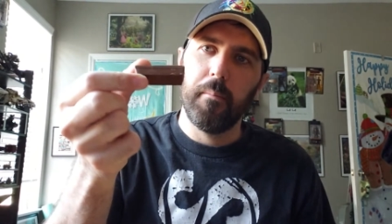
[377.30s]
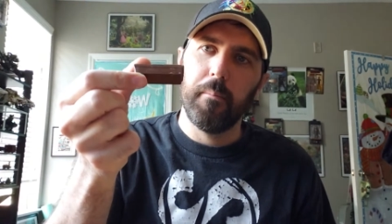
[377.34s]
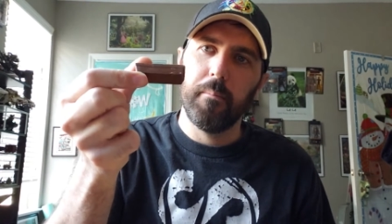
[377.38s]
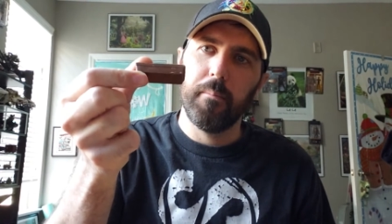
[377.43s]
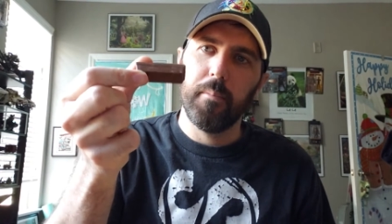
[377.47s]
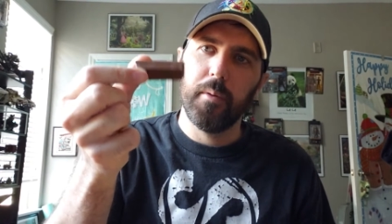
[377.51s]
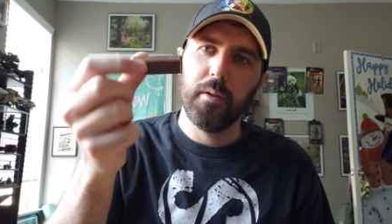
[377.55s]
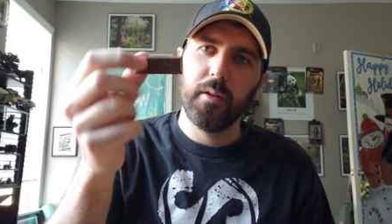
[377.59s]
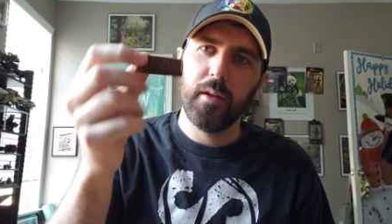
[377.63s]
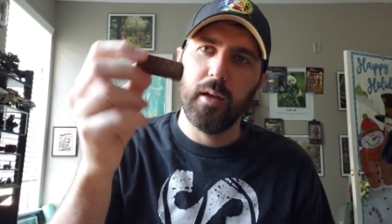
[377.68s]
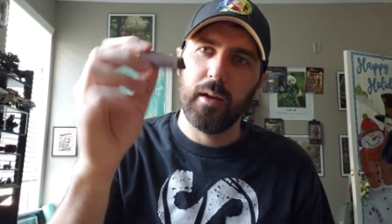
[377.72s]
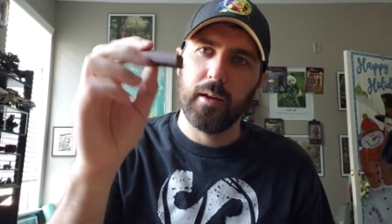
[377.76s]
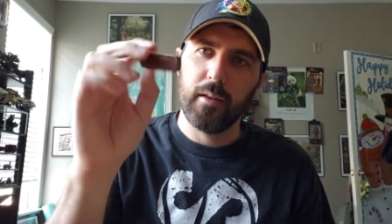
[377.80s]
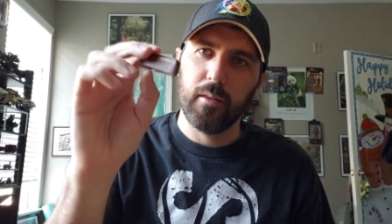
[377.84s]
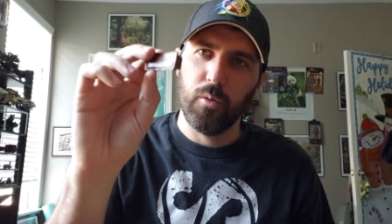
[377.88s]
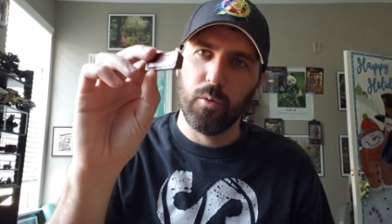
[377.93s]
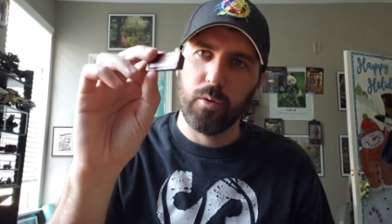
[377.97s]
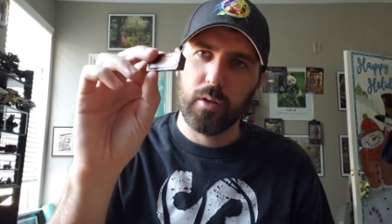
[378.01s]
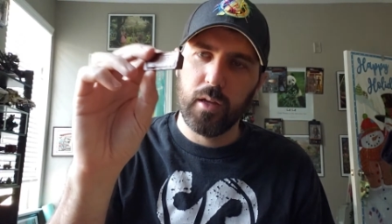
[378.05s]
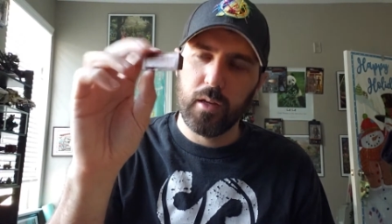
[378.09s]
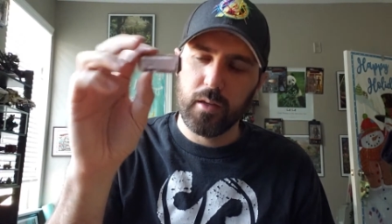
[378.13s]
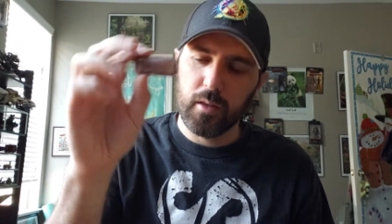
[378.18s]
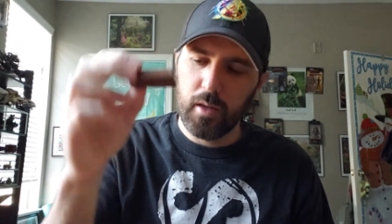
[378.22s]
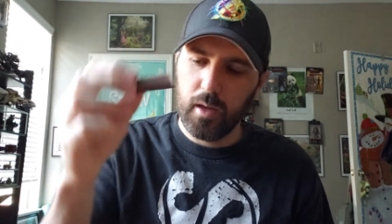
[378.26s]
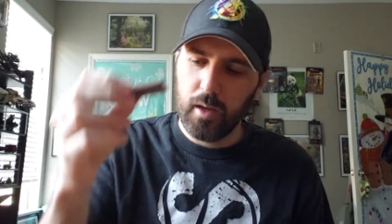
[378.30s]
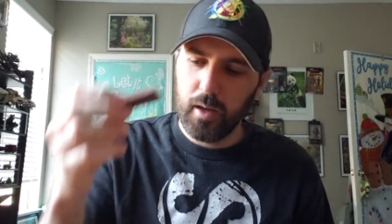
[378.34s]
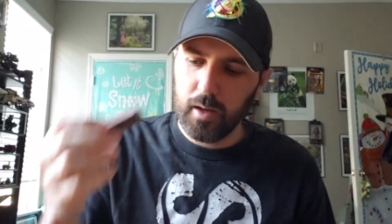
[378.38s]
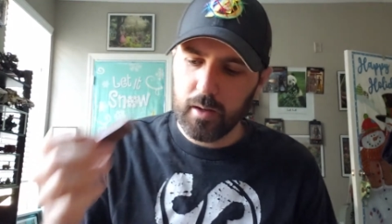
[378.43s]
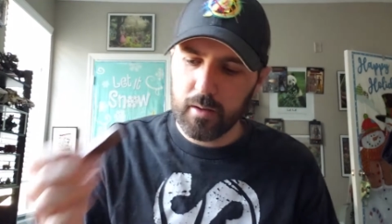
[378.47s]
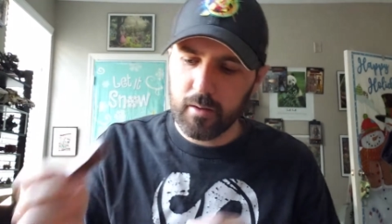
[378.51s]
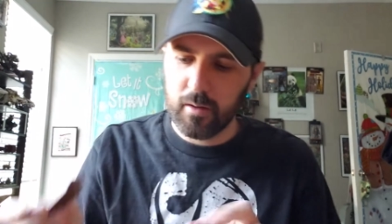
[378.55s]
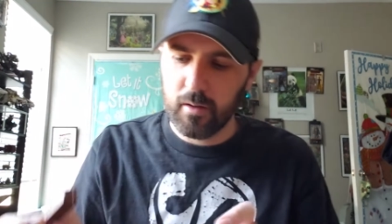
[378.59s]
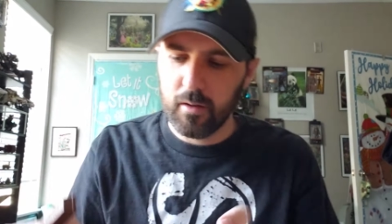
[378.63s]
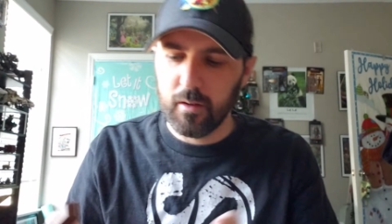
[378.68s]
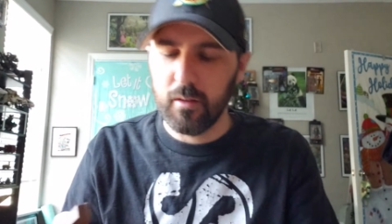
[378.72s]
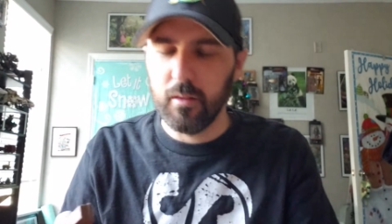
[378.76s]
But yeah, a little
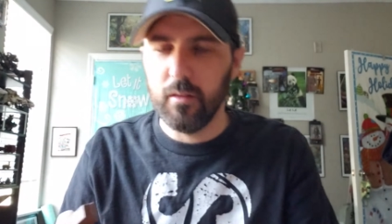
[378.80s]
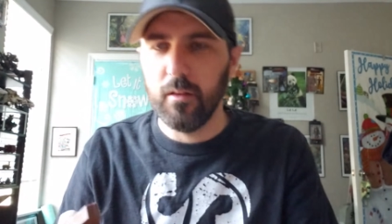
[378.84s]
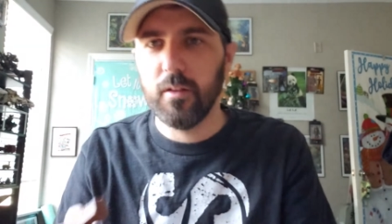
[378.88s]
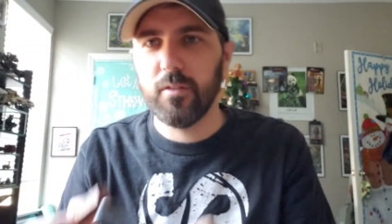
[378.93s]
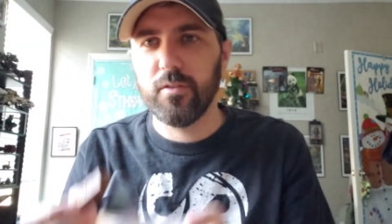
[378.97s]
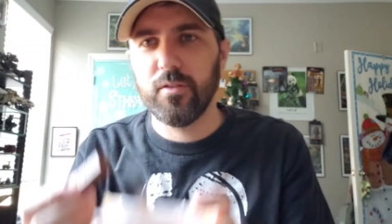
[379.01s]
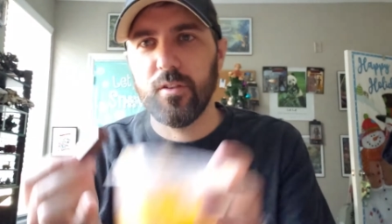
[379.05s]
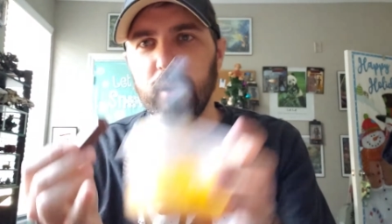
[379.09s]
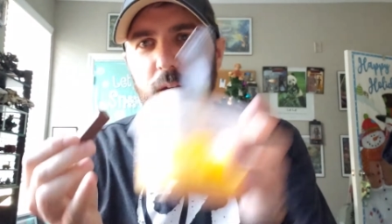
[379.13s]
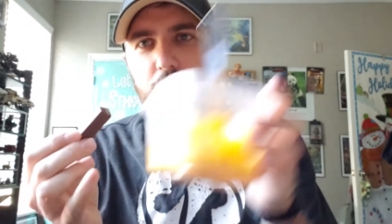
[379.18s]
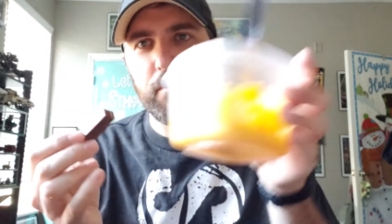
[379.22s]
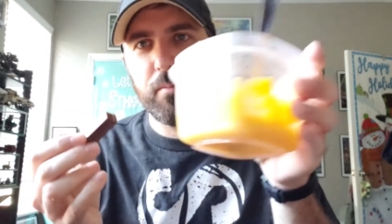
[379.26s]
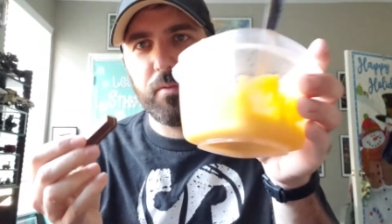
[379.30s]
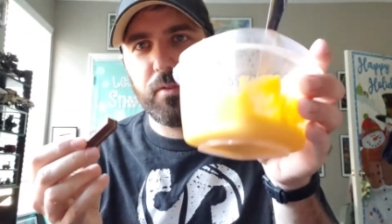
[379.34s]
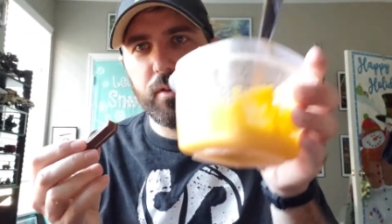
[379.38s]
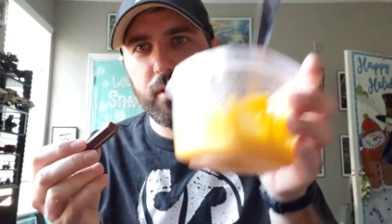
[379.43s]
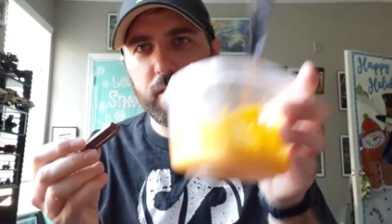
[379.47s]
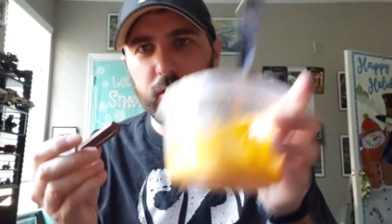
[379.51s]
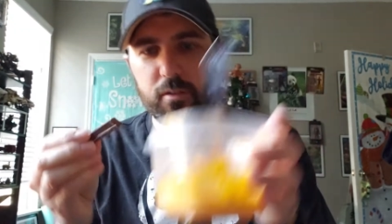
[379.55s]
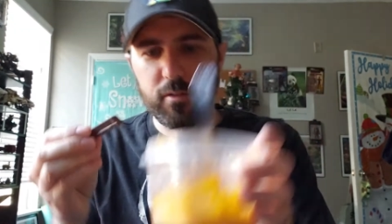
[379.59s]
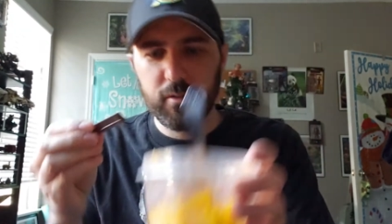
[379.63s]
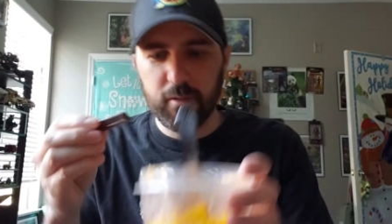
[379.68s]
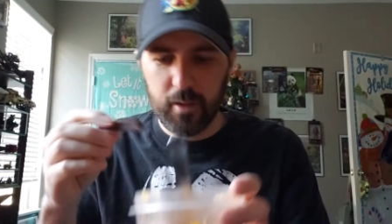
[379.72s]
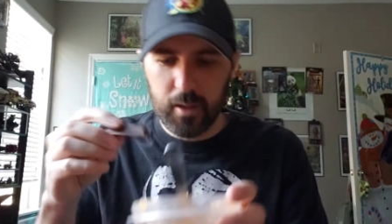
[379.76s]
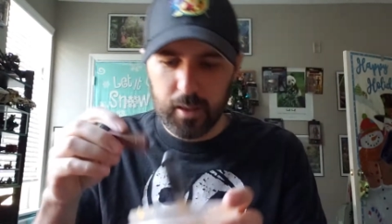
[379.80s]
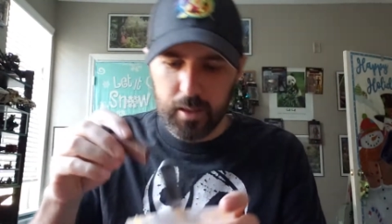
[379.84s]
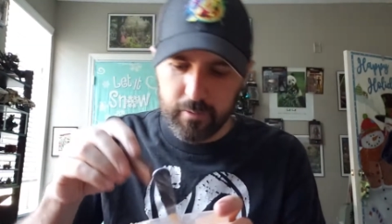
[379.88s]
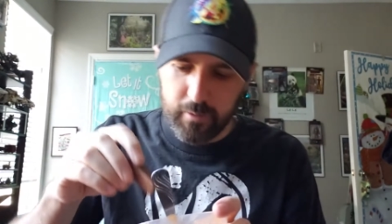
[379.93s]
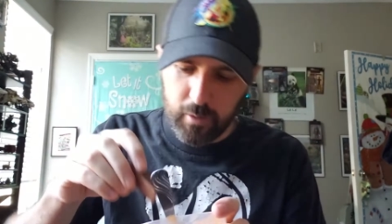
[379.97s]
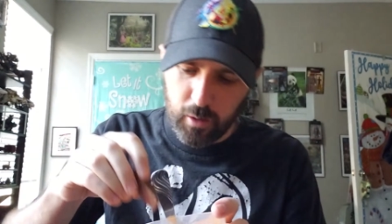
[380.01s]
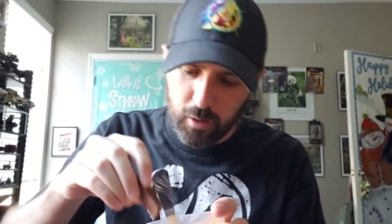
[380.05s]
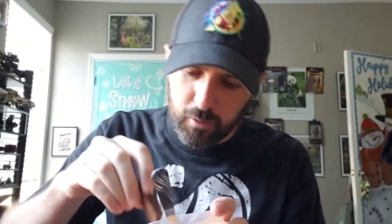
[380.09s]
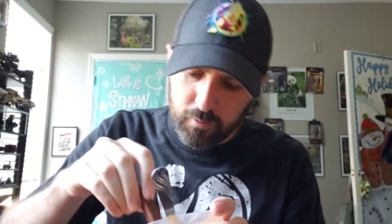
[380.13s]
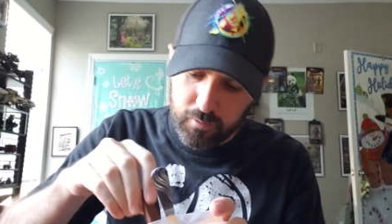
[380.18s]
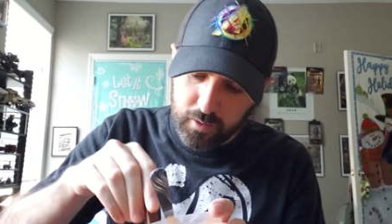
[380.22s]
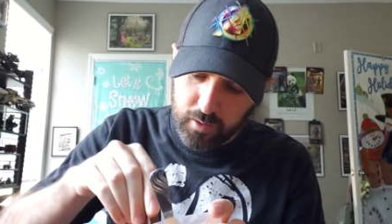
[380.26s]
Kitkat. Let's dip this in the
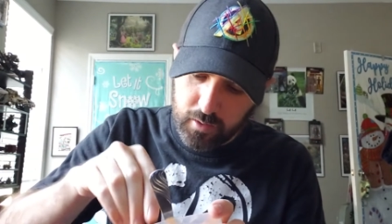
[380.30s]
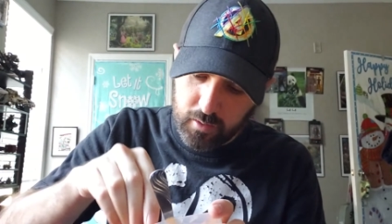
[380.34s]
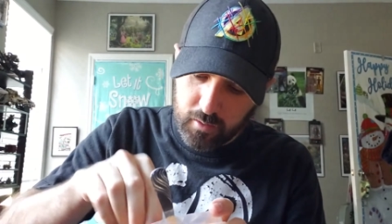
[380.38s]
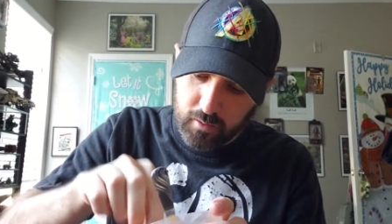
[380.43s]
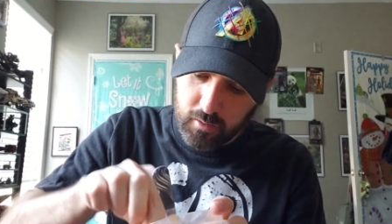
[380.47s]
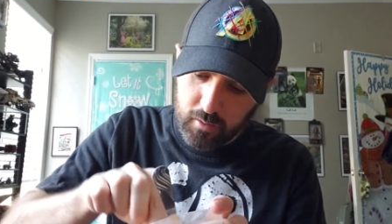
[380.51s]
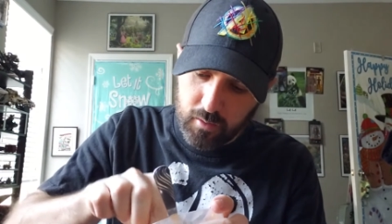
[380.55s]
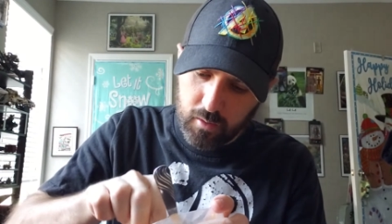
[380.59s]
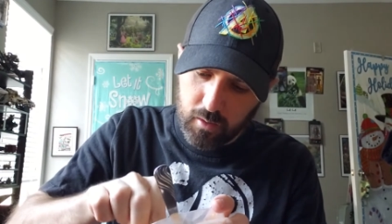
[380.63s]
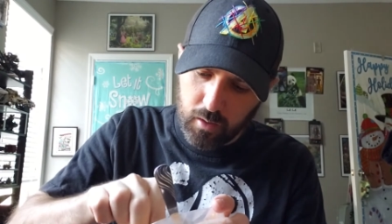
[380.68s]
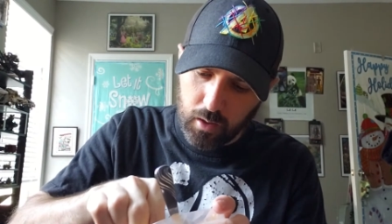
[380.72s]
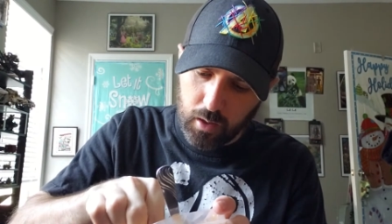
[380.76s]
Velveeta.